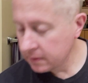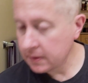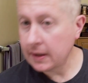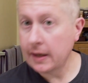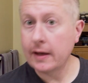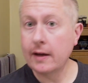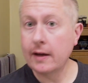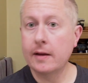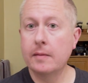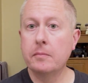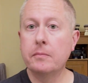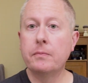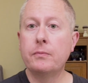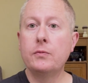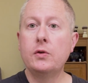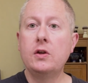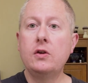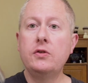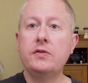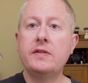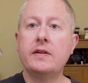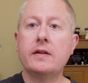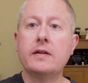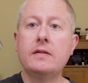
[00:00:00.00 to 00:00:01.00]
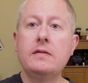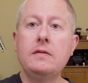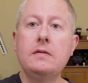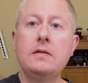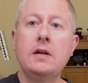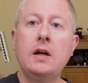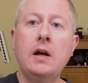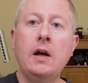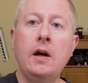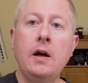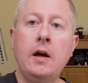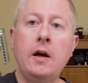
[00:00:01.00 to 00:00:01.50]
I'm using
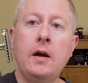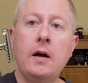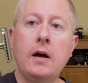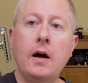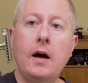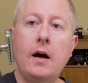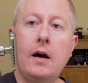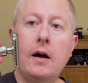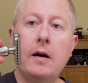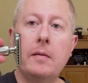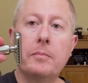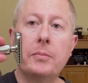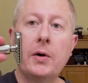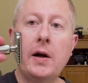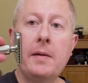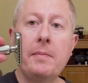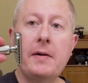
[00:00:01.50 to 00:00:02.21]
probably